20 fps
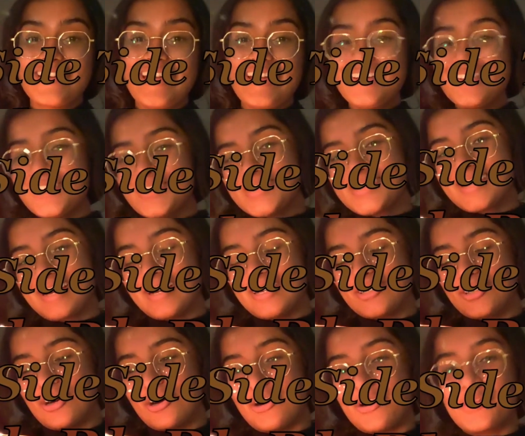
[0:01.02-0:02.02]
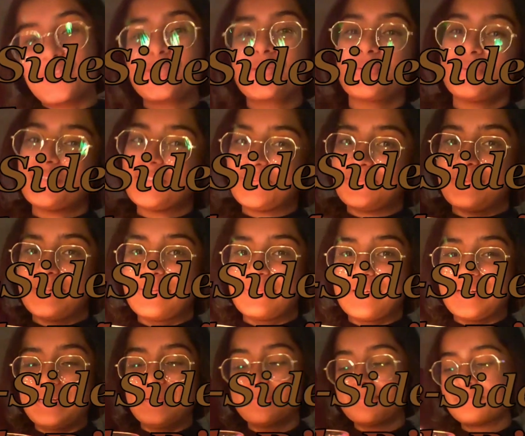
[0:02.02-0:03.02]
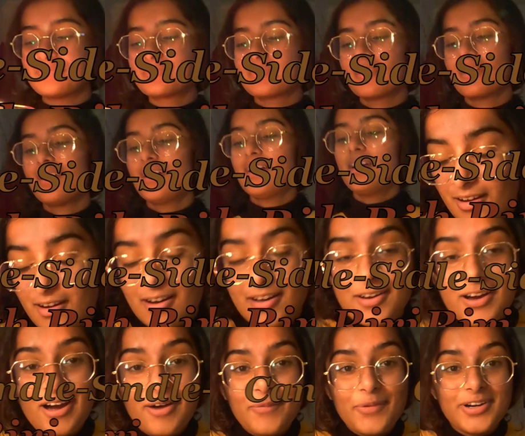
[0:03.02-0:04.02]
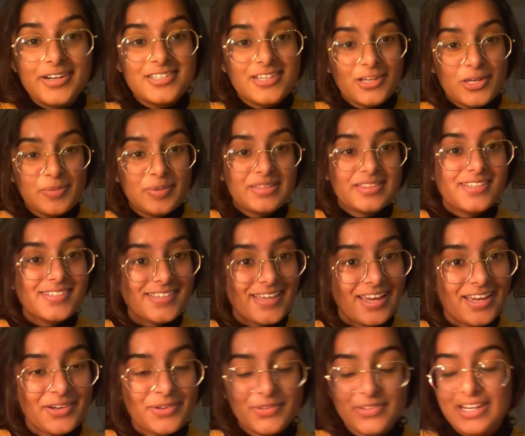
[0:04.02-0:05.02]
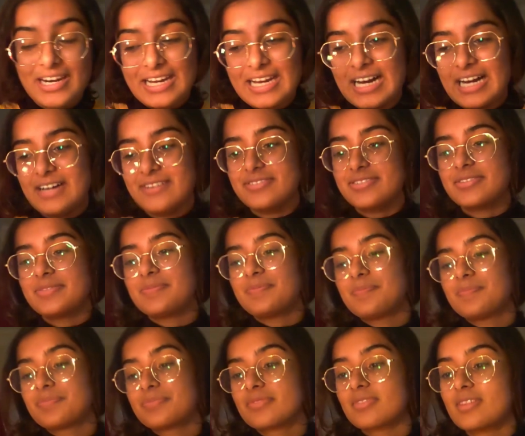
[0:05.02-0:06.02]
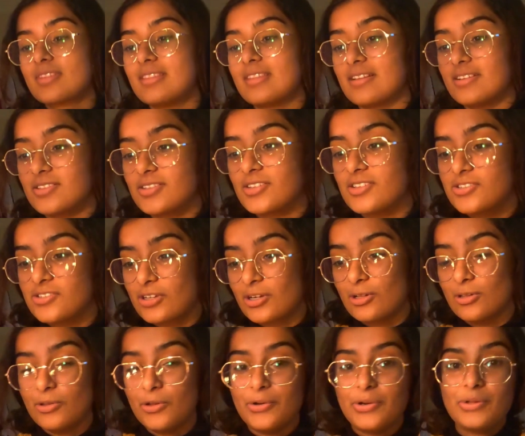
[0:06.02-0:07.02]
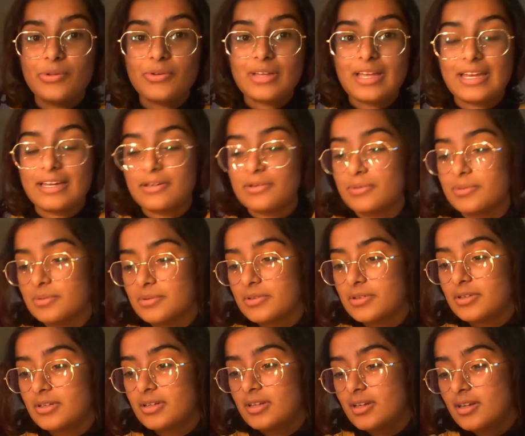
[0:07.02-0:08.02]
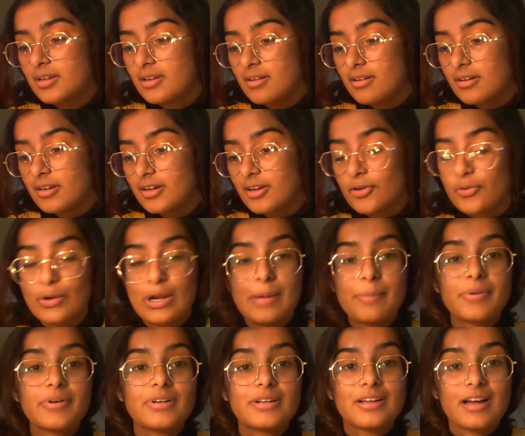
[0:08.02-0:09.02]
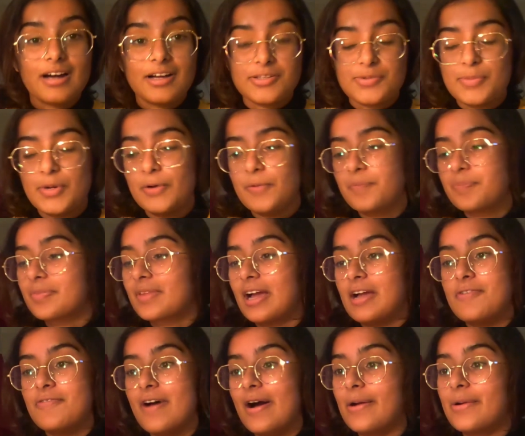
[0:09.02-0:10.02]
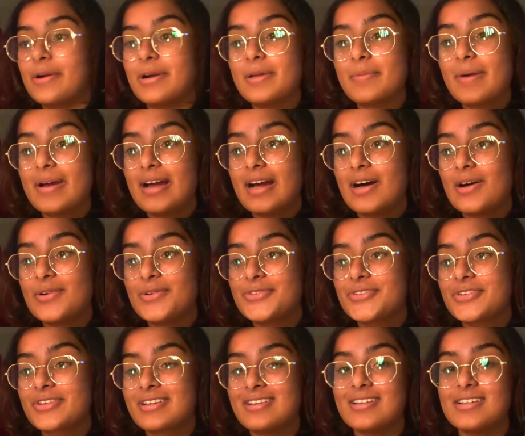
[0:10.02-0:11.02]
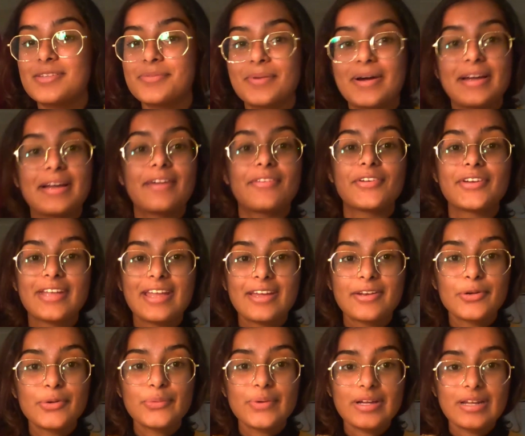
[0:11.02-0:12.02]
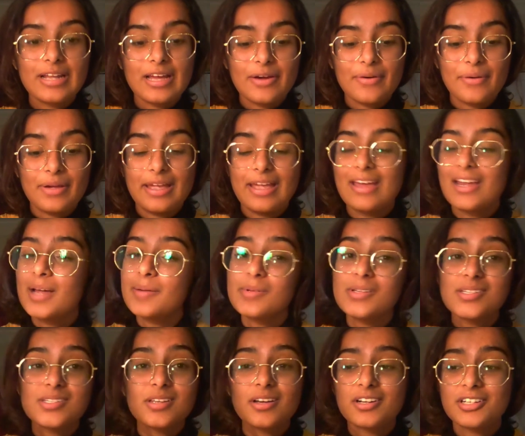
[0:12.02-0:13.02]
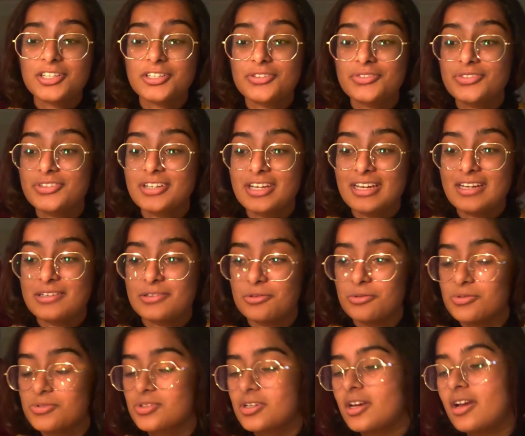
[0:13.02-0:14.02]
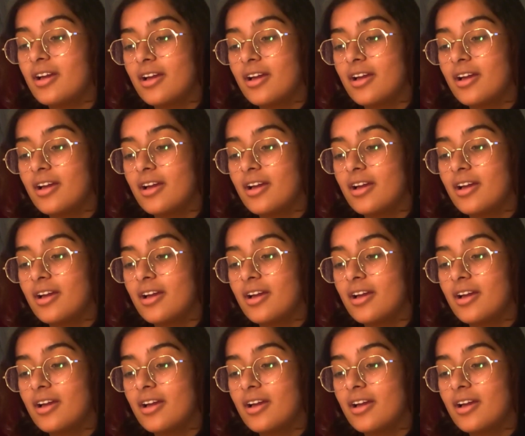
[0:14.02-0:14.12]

Candle Side Talks with Riri. I want to tell you about this candle that I have. This is the Colonial Candle Cranberry Cosmo. I found it in my house because my other candle ran out, and I'm a sucker for candles.